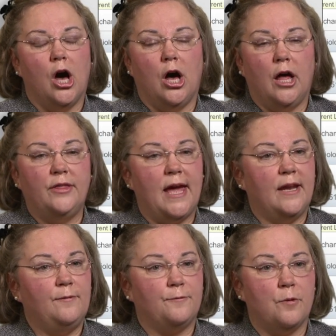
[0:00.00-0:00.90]
all that
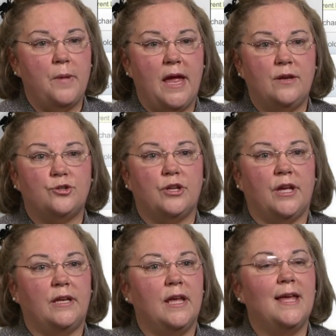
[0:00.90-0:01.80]

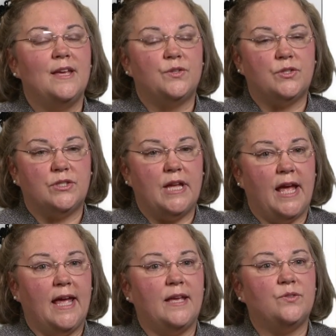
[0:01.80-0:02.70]
information
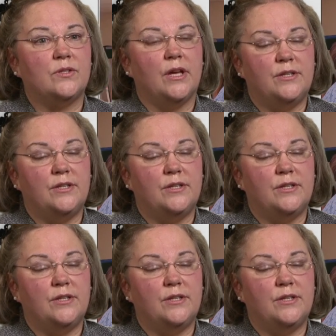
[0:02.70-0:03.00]
stays